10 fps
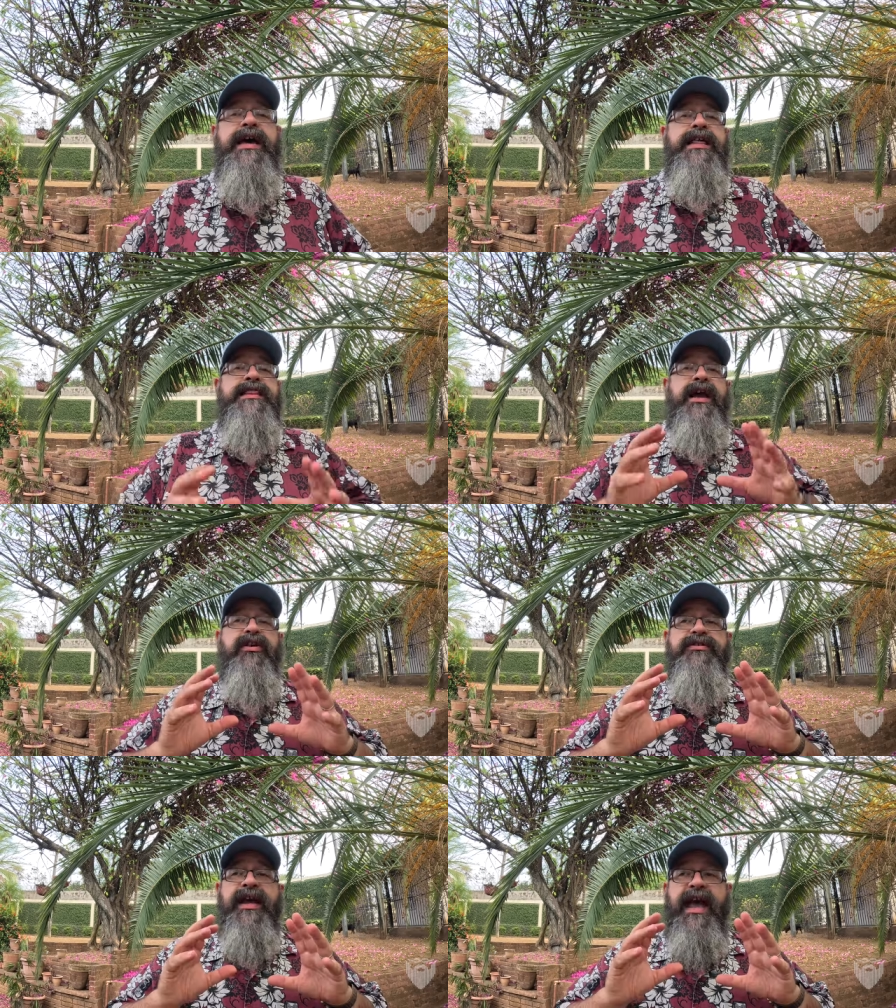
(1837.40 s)

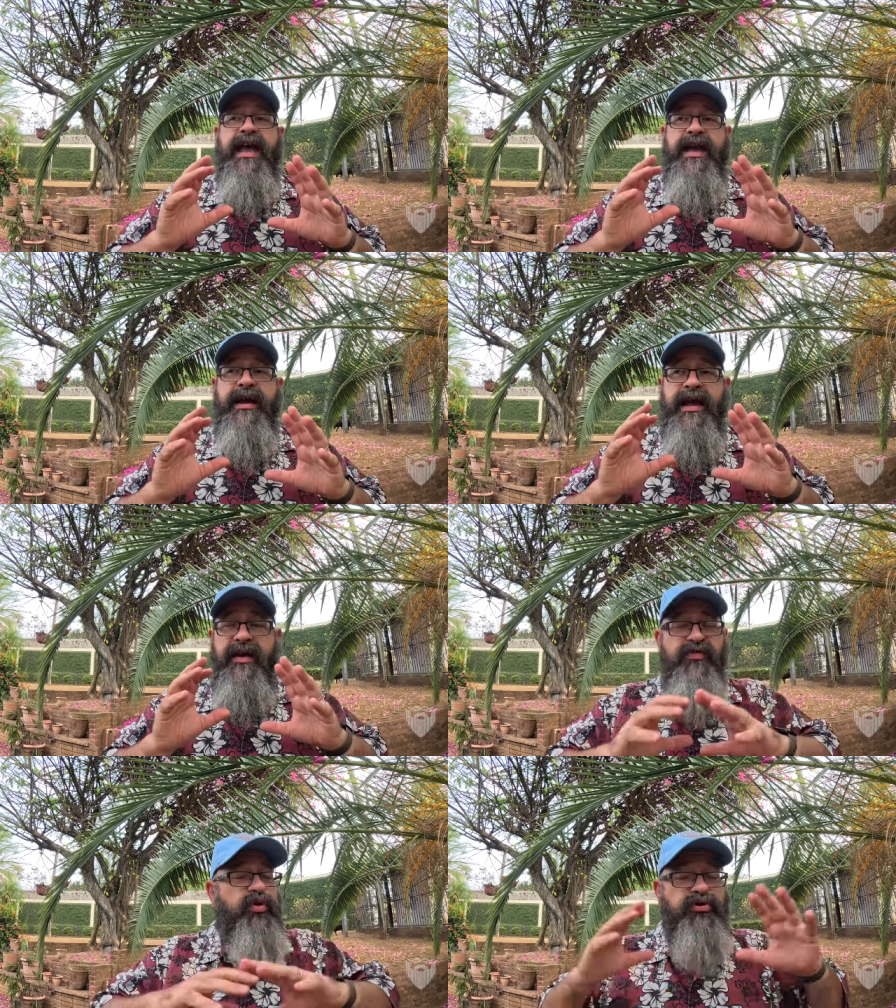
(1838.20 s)
there's a,
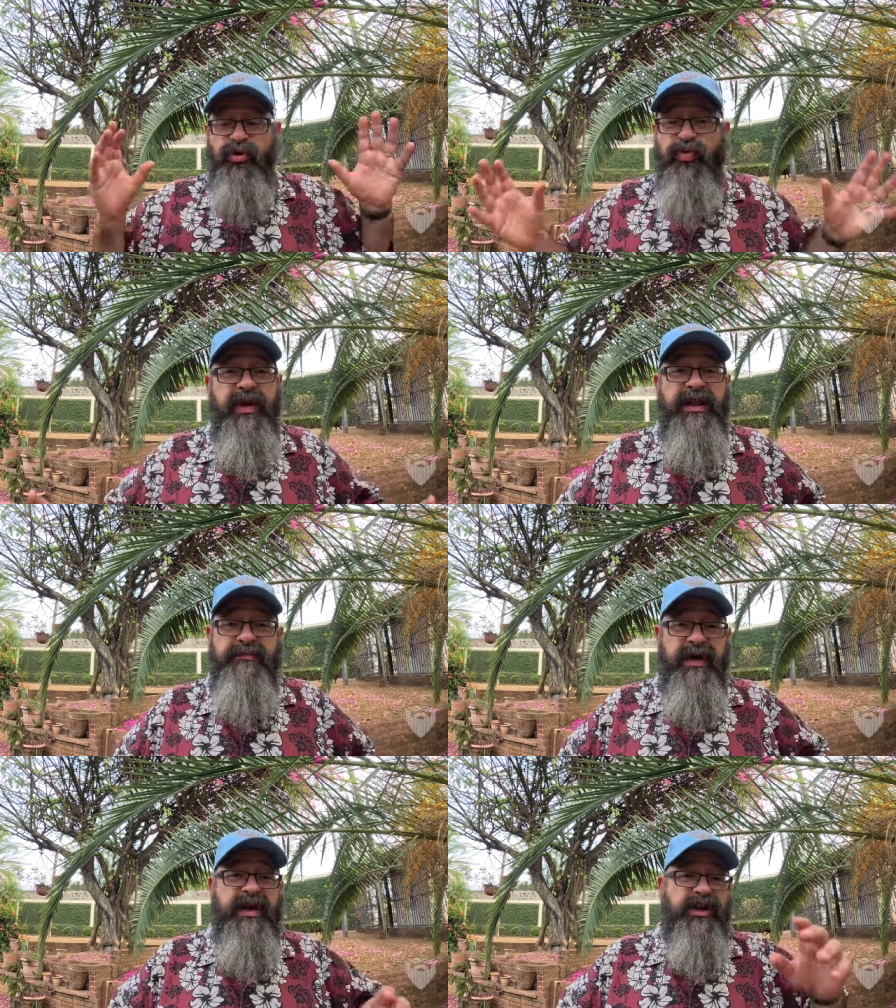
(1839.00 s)
if you're going to a really
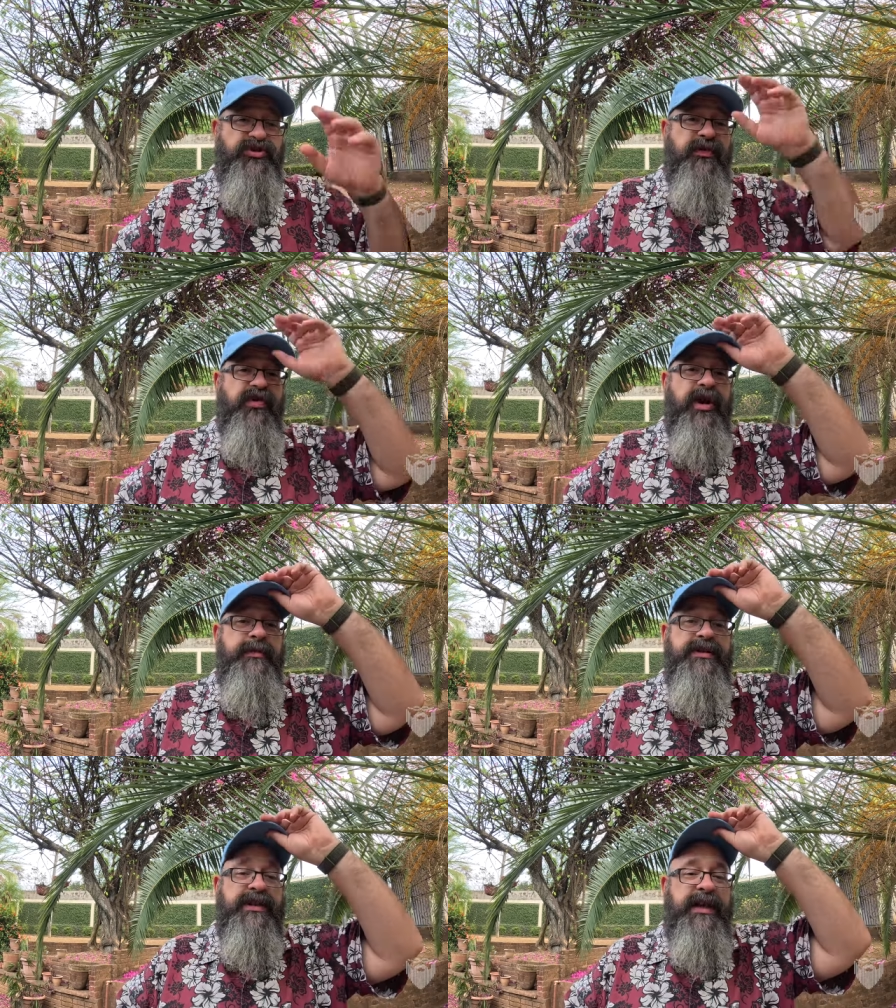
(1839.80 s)
big country, if you're
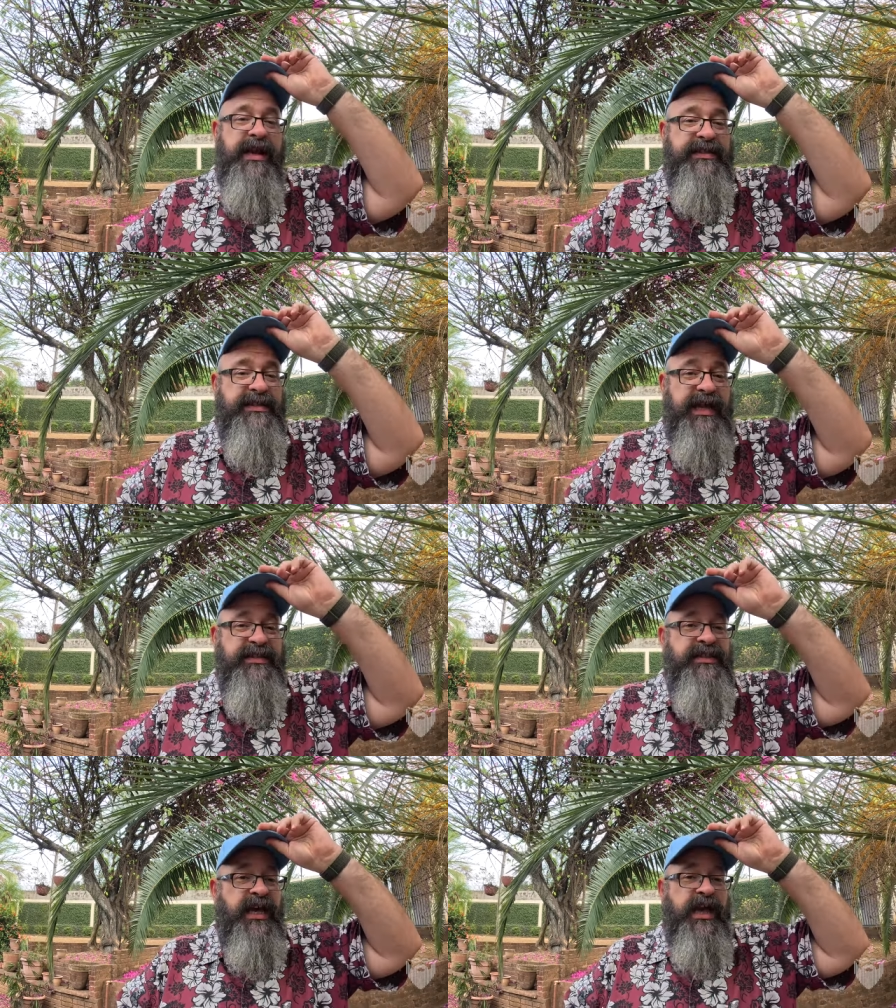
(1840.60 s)
coming to the United States,